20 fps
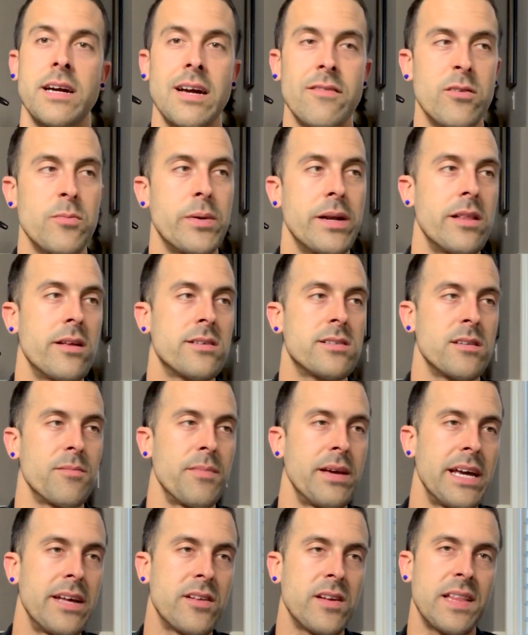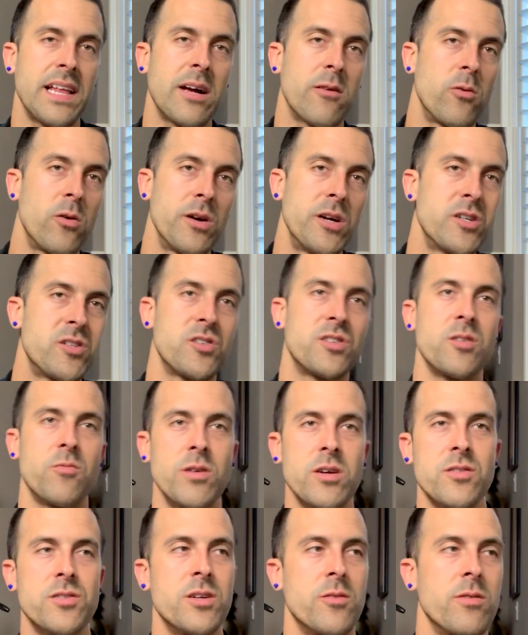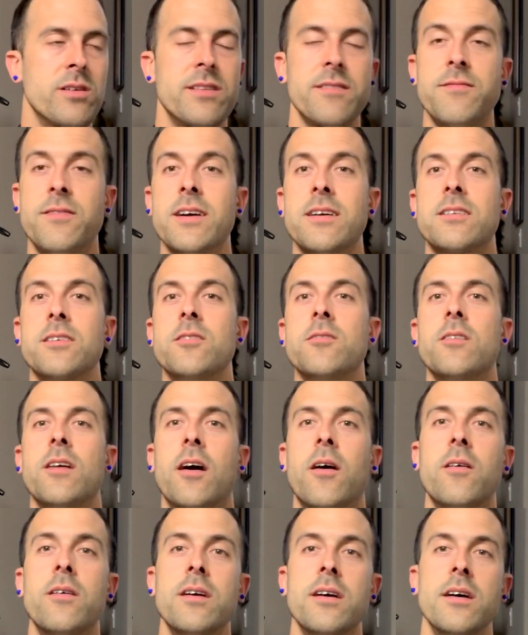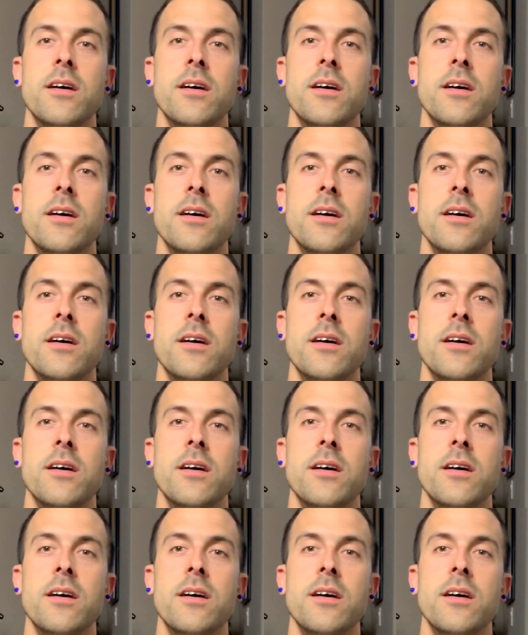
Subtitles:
Everybody looks at me and they're like, well, you're just a realtor. What the fuck do you know?